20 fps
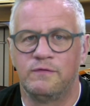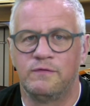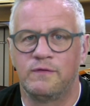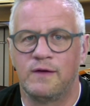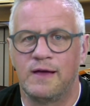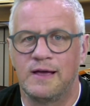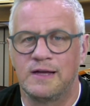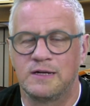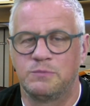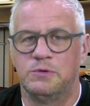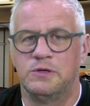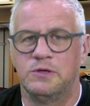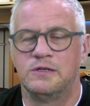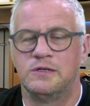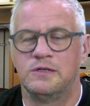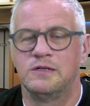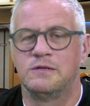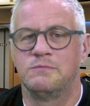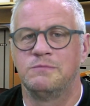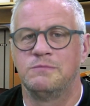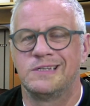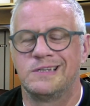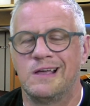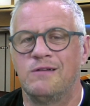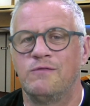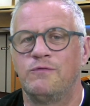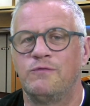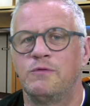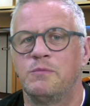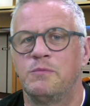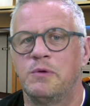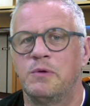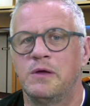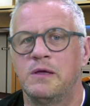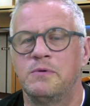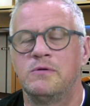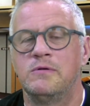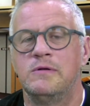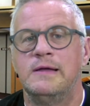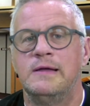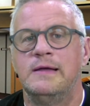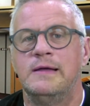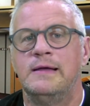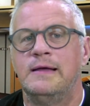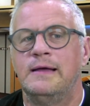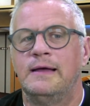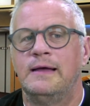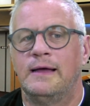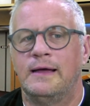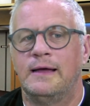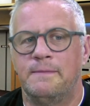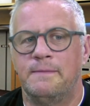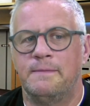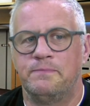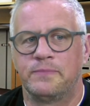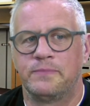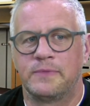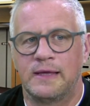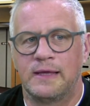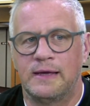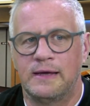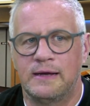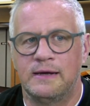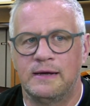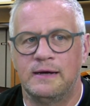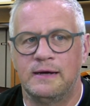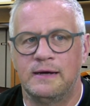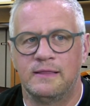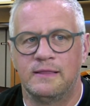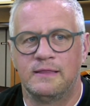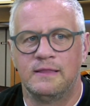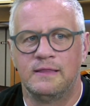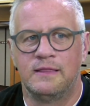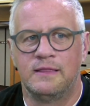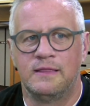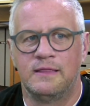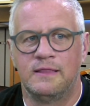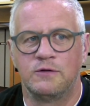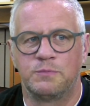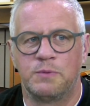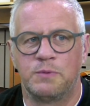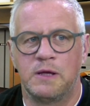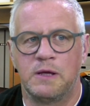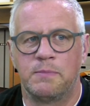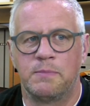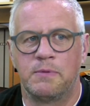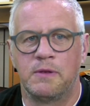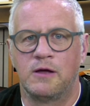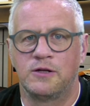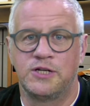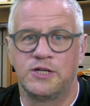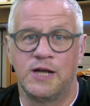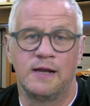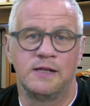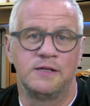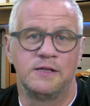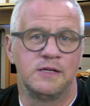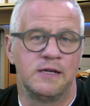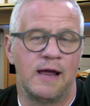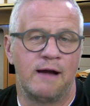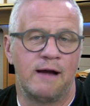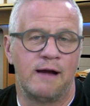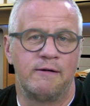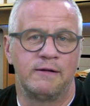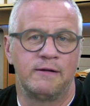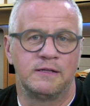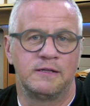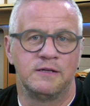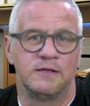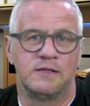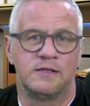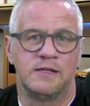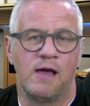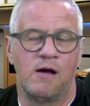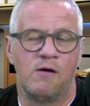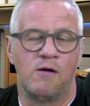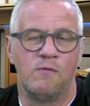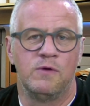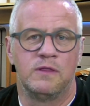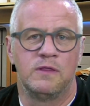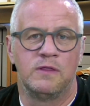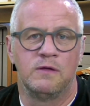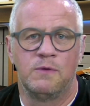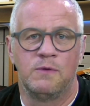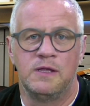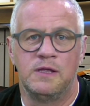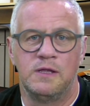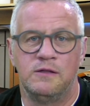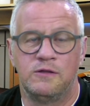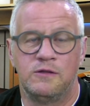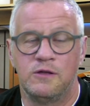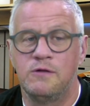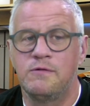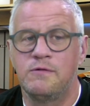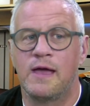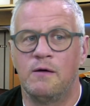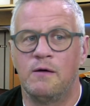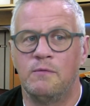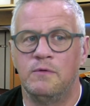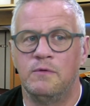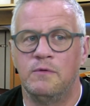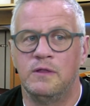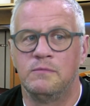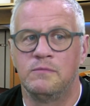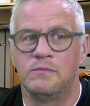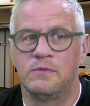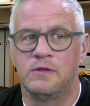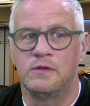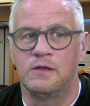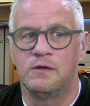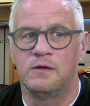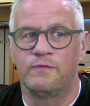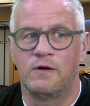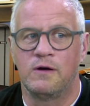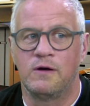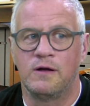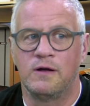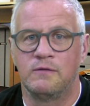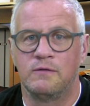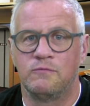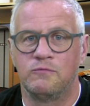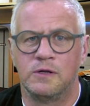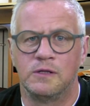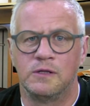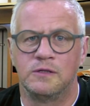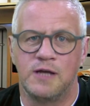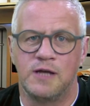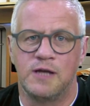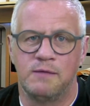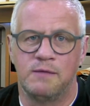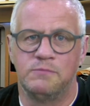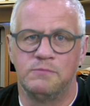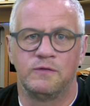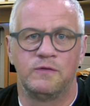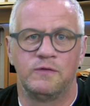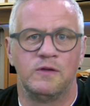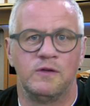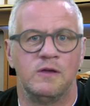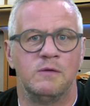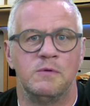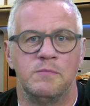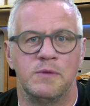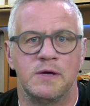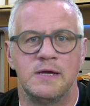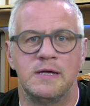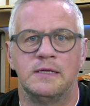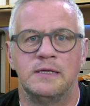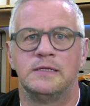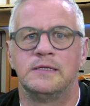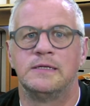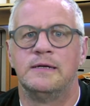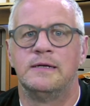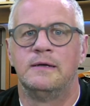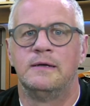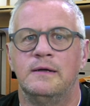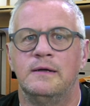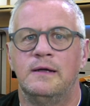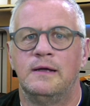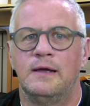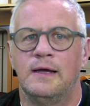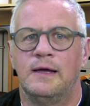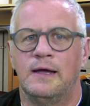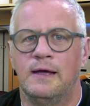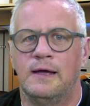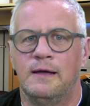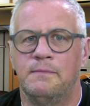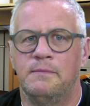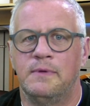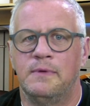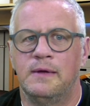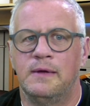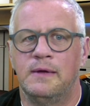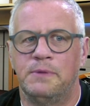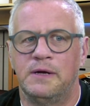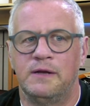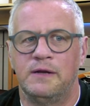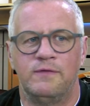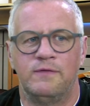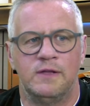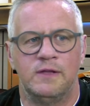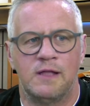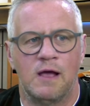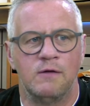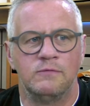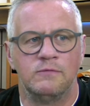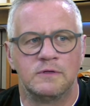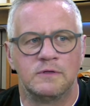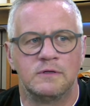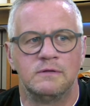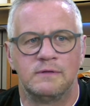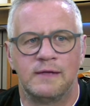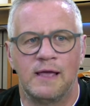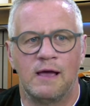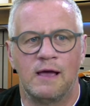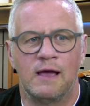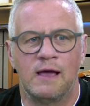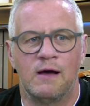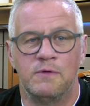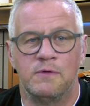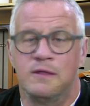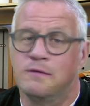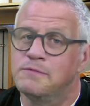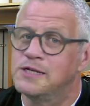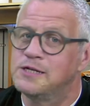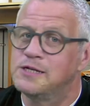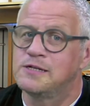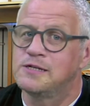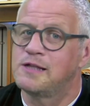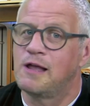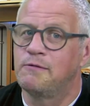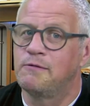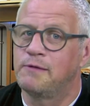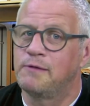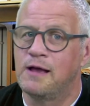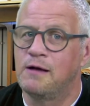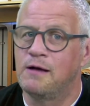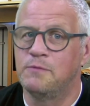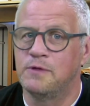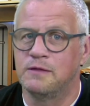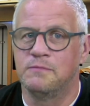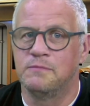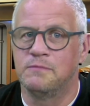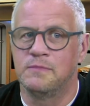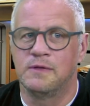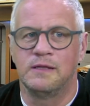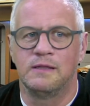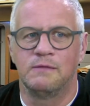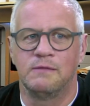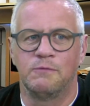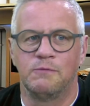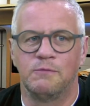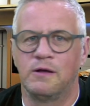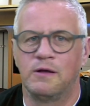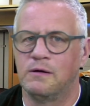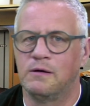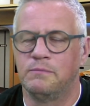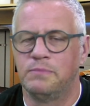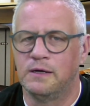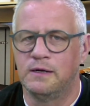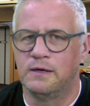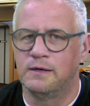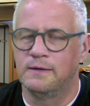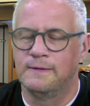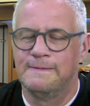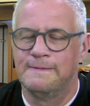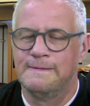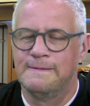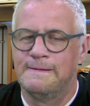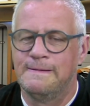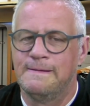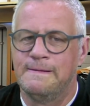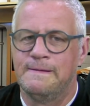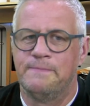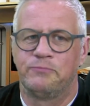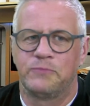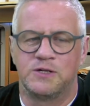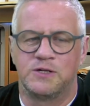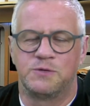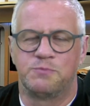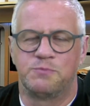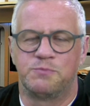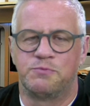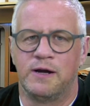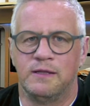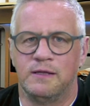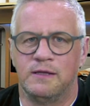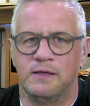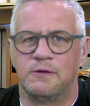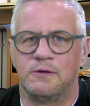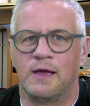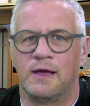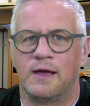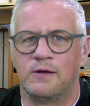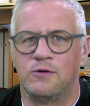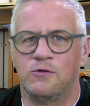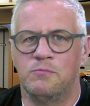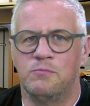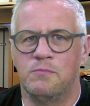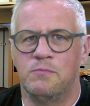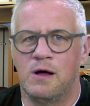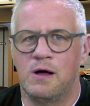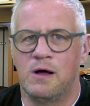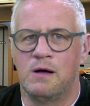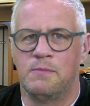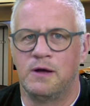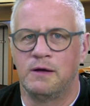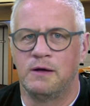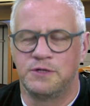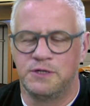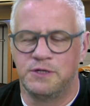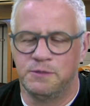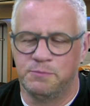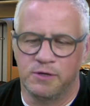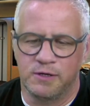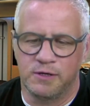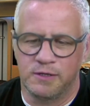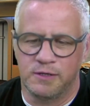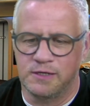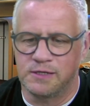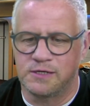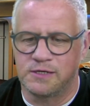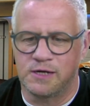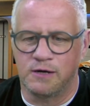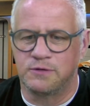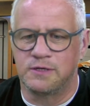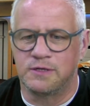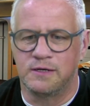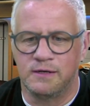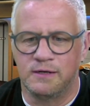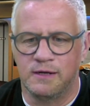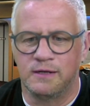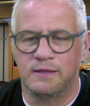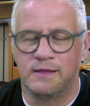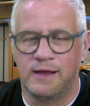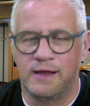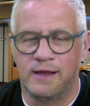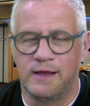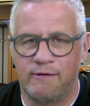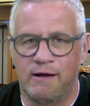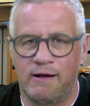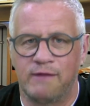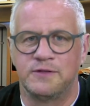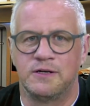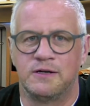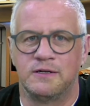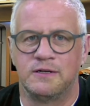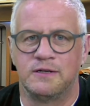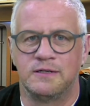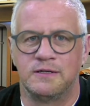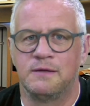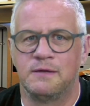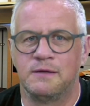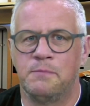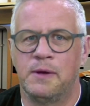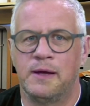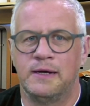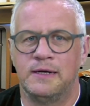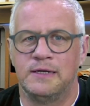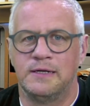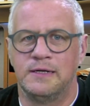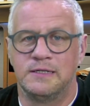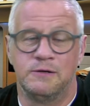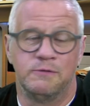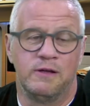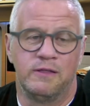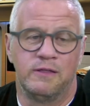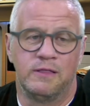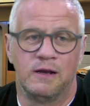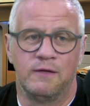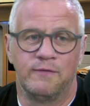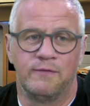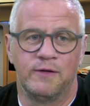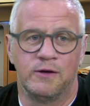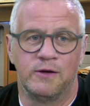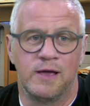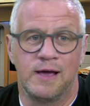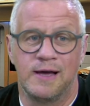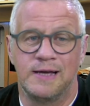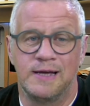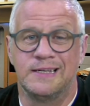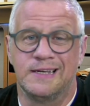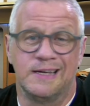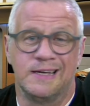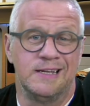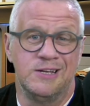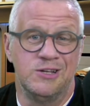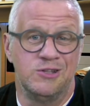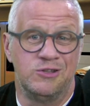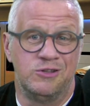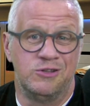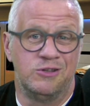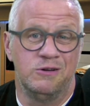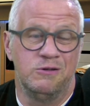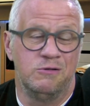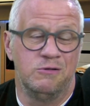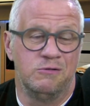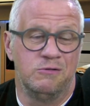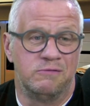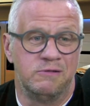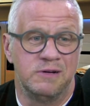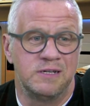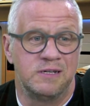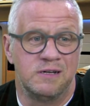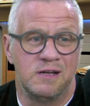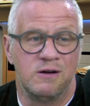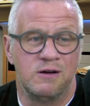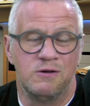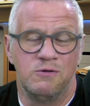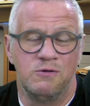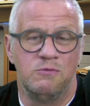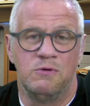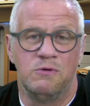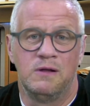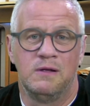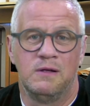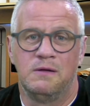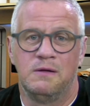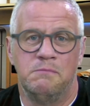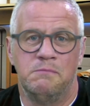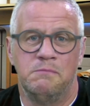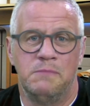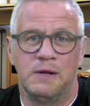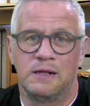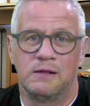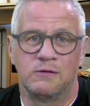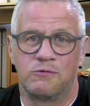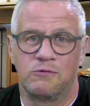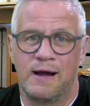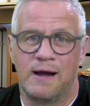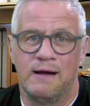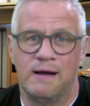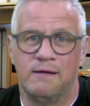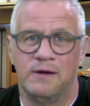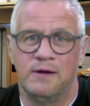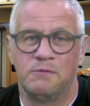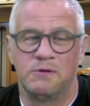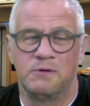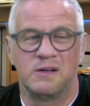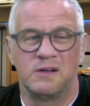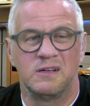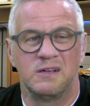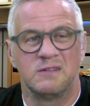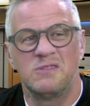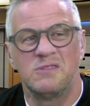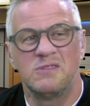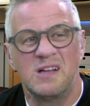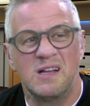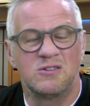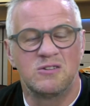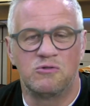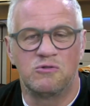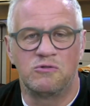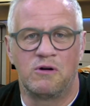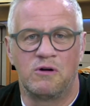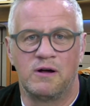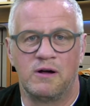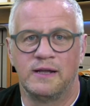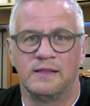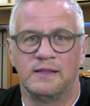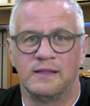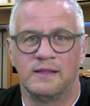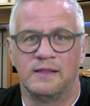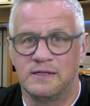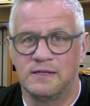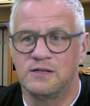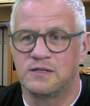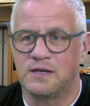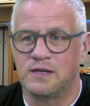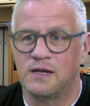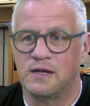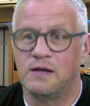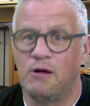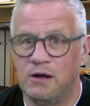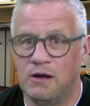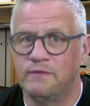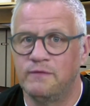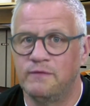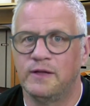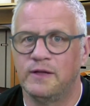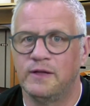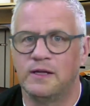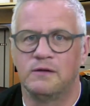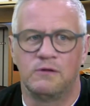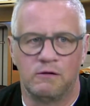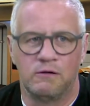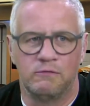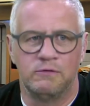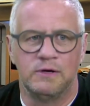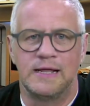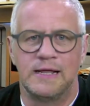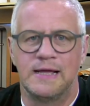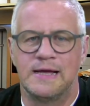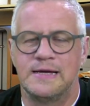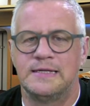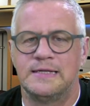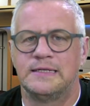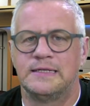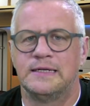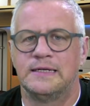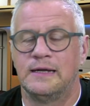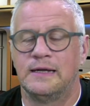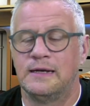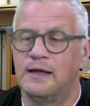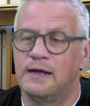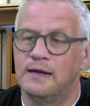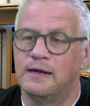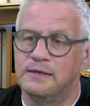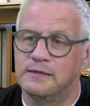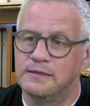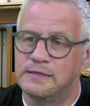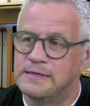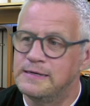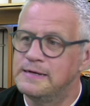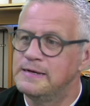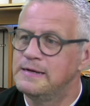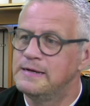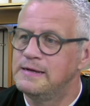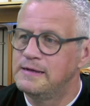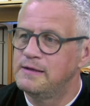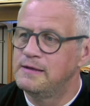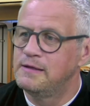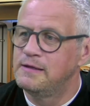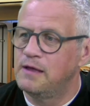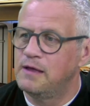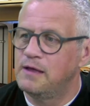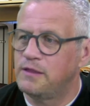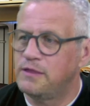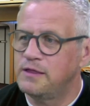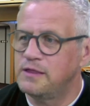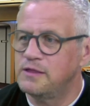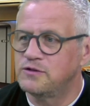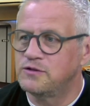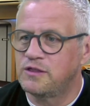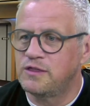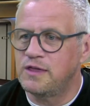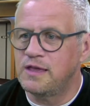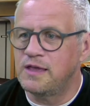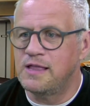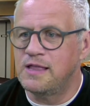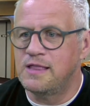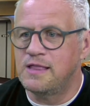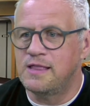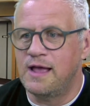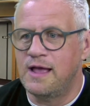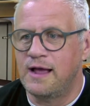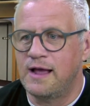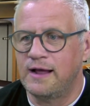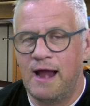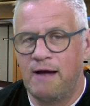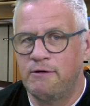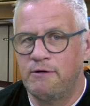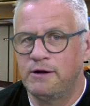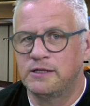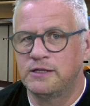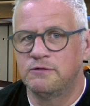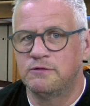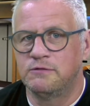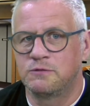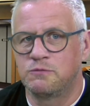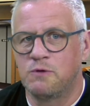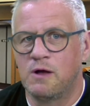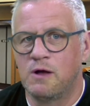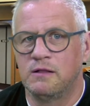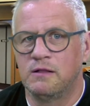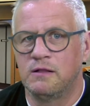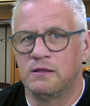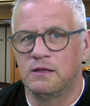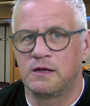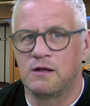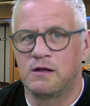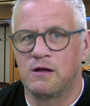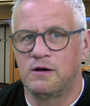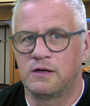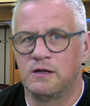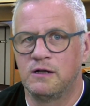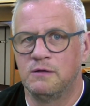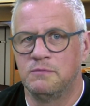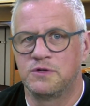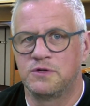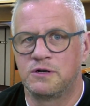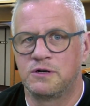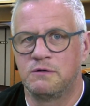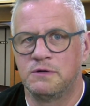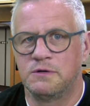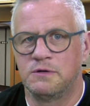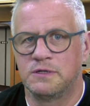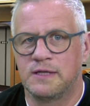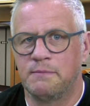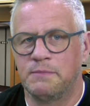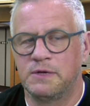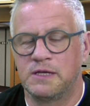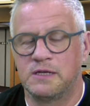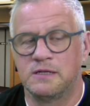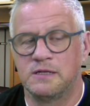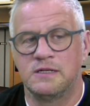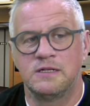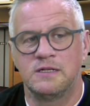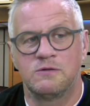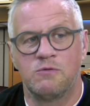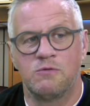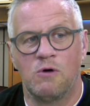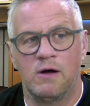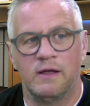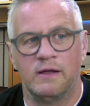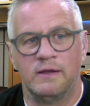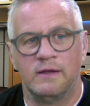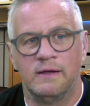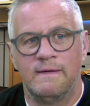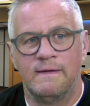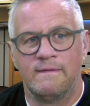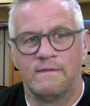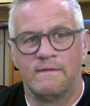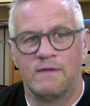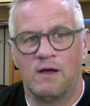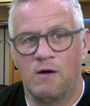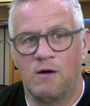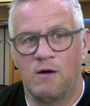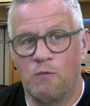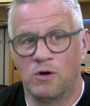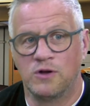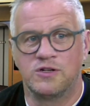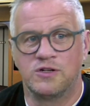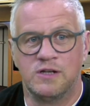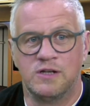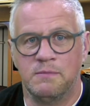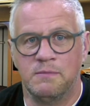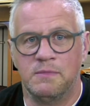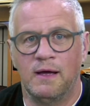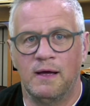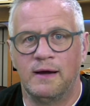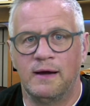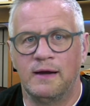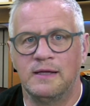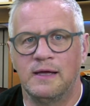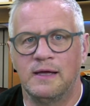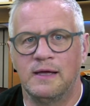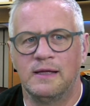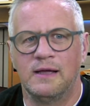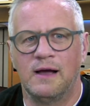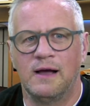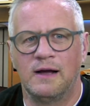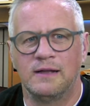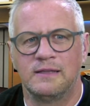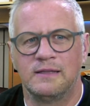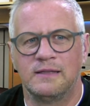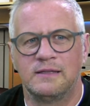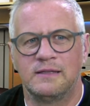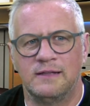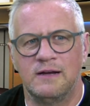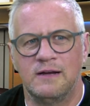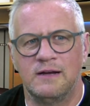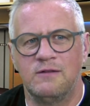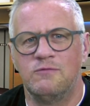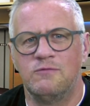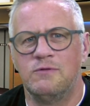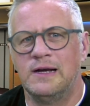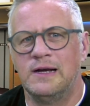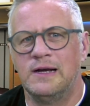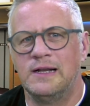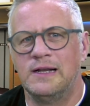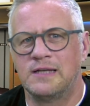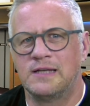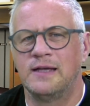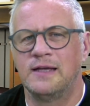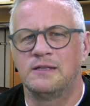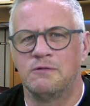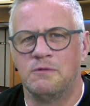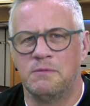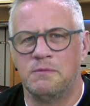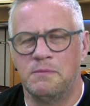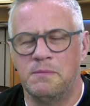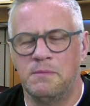Asperger's myself with people, and those people are challenging characters to get on with, and when you do get on with them, you find real gems of human beings. But if you don't get on with them, you just don't get on with them. We got a spread in the UK called Marmite, which you put on your toast, and their advertising campaign is you either love it or you hate it, and you do. There is no middle ground. No one goes, well, it's all right. They just say, oh, I love it or I really hate it. And I think there's a thing in that character as well that kind of comes through as that, because he's quite, I watched him and I didn't really take to him.